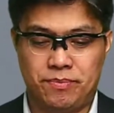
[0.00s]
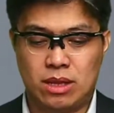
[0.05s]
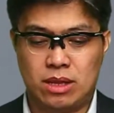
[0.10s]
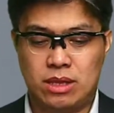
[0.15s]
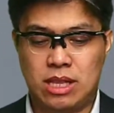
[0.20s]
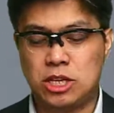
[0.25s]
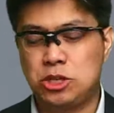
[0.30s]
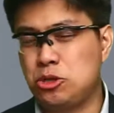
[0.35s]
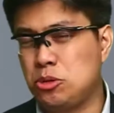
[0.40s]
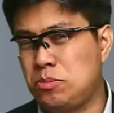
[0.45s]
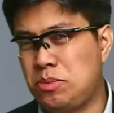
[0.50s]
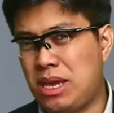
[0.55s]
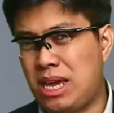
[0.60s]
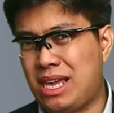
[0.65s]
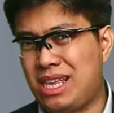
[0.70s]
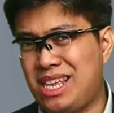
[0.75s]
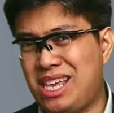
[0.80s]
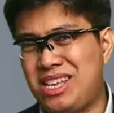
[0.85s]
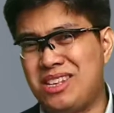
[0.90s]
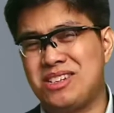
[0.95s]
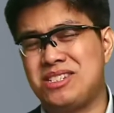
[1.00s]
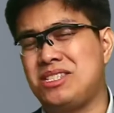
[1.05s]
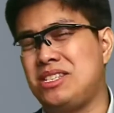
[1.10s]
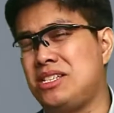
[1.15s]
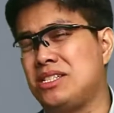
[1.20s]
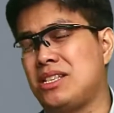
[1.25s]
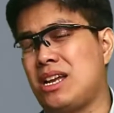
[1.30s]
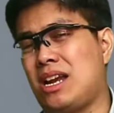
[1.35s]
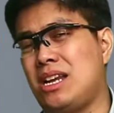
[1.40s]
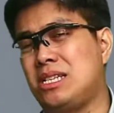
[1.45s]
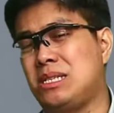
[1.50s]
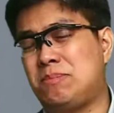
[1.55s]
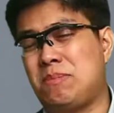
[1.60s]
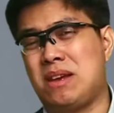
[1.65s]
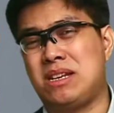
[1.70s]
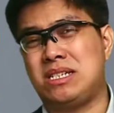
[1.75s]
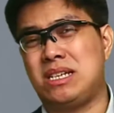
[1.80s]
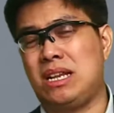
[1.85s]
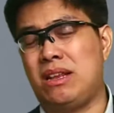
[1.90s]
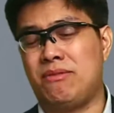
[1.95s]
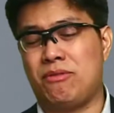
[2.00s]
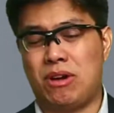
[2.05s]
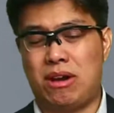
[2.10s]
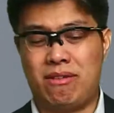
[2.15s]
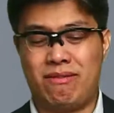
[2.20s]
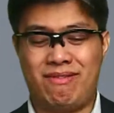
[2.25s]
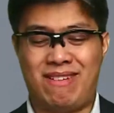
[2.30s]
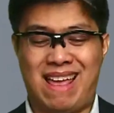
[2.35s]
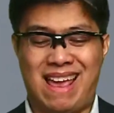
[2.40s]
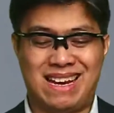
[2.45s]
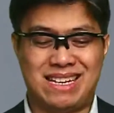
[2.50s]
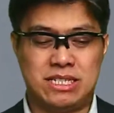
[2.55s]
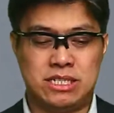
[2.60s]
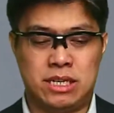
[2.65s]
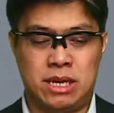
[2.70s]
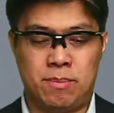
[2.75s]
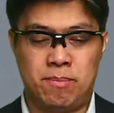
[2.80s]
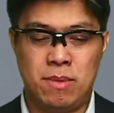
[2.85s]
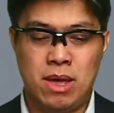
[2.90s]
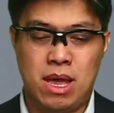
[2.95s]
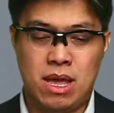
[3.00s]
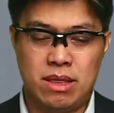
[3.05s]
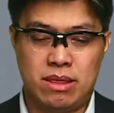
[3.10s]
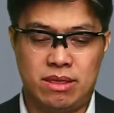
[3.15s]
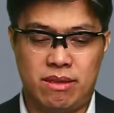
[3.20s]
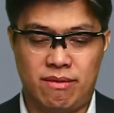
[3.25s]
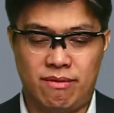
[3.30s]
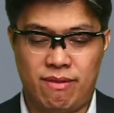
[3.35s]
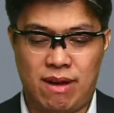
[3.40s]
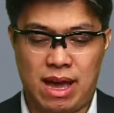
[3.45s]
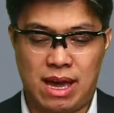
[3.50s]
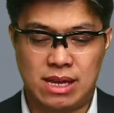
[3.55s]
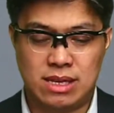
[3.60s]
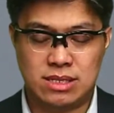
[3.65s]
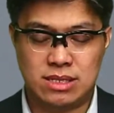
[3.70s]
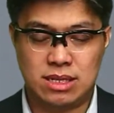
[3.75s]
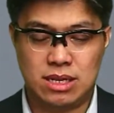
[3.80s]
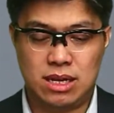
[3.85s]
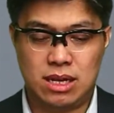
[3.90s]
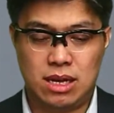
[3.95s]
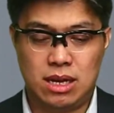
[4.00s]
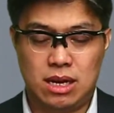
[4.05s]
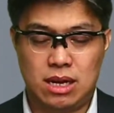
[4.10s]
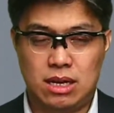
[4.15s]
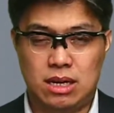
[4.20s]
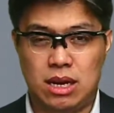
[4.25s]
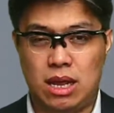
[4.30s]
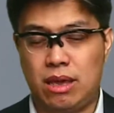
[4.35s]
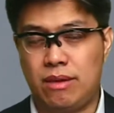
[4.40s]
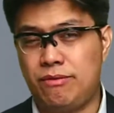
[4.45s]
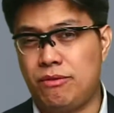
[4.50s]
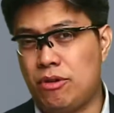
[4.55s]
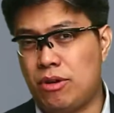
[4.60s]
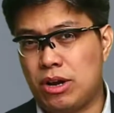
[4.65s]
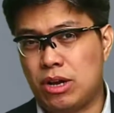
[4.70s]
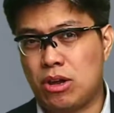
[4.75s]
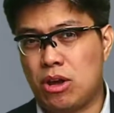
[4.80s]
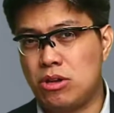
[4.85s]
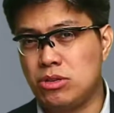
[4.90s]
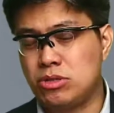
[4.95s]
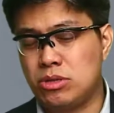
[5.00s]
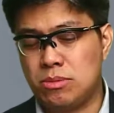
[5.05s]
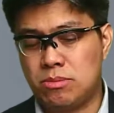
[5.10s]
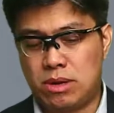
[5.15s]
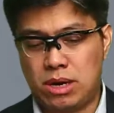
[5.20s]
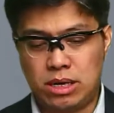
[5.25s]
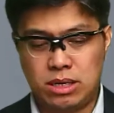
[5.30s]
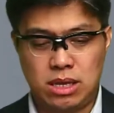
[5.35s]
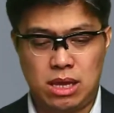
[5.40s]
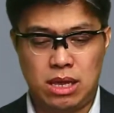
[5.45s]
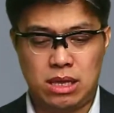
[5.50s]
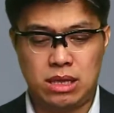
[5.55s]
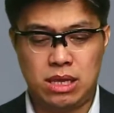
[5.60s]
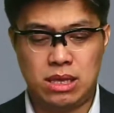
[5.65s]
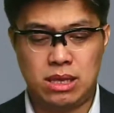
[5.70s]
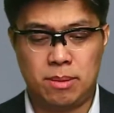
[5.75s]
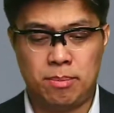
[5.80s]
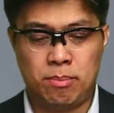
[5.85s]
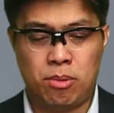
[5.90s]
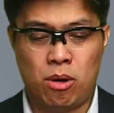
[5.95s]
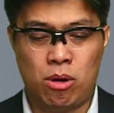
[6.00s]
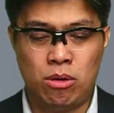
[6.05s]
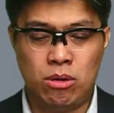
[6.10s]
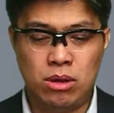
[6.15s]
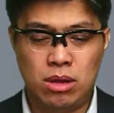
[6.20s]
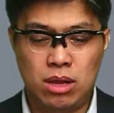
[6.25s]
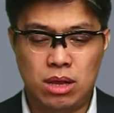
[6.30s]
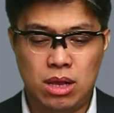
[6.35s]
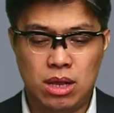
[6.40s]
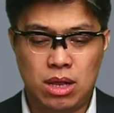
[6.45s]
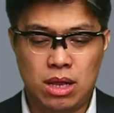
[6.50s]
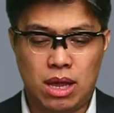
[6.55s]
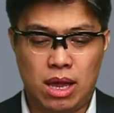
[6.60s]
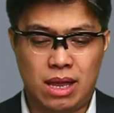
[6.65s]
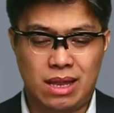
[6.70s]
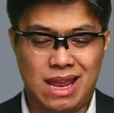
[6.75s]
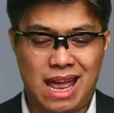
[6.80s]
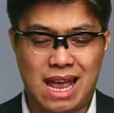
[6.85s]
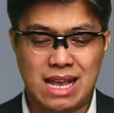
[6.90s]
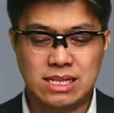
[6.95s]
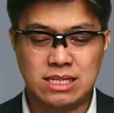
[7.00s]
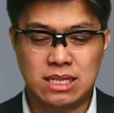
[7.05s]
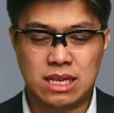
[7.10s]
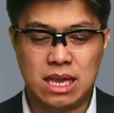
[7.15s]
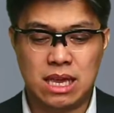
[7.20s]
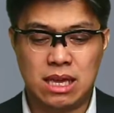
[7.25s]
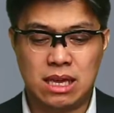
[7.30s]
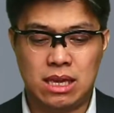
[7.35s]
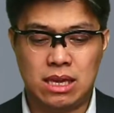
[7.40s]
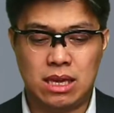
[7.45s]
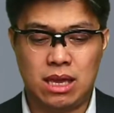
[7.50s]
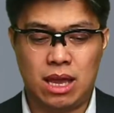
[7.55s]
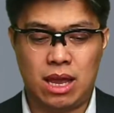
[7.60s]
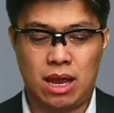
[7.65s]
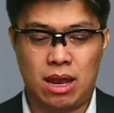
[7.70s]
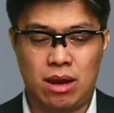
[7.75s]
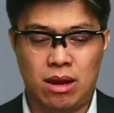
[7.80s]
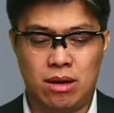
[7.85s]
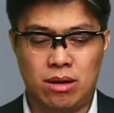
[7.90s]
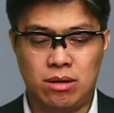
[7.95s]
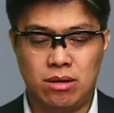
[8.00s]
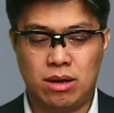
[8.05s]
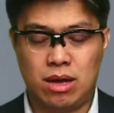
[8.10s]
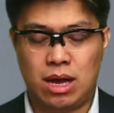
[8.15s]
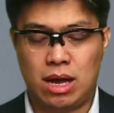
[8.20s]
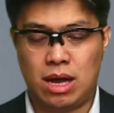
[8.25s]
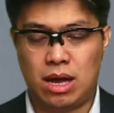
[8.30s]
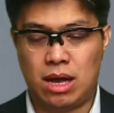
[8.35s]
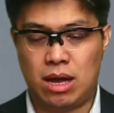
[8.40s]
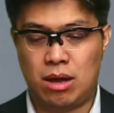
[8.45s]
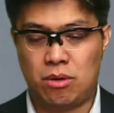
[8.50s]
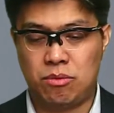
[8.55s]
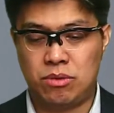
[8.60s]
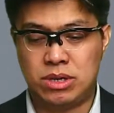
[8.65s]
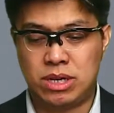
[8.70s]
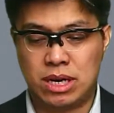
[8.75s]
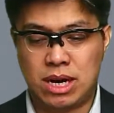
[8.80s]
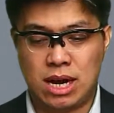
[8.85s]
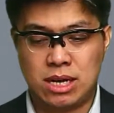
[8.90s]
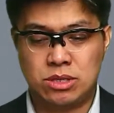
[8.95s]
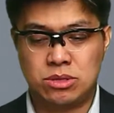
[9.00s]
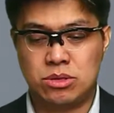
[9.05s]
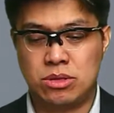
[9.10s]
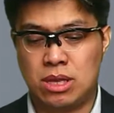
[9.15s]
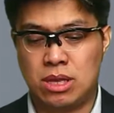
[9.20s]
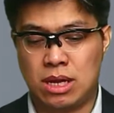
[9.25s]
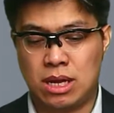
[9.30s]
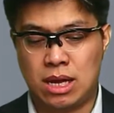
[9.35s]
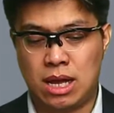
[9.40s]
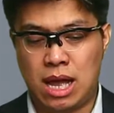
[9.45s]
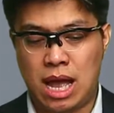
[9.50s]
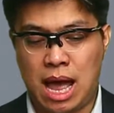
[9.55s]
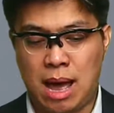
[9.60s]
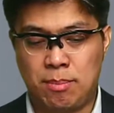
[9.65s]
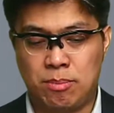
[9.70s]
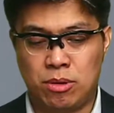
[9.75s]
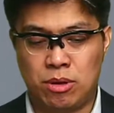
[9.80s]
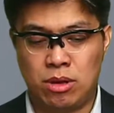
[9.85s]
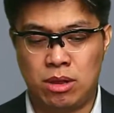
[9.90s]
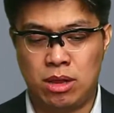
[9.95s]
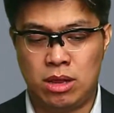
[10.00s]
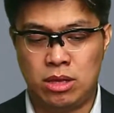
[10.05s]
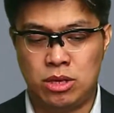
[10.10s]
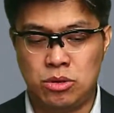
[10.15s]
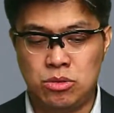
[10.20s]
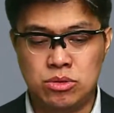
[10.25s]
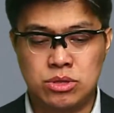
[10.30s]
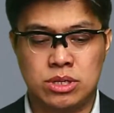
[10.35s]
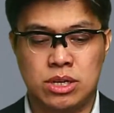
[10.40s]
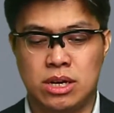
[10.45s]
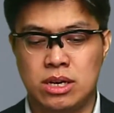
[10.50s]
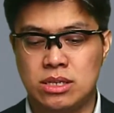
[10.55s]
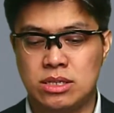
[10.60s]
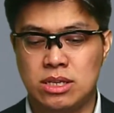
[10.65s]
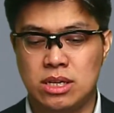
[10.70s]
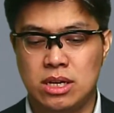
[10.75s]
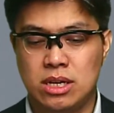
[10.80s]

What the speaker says: That should be an industry standard, especially for a flagship device. Now, if you're a customer, they did the poll and asking, with regards to the Apple users,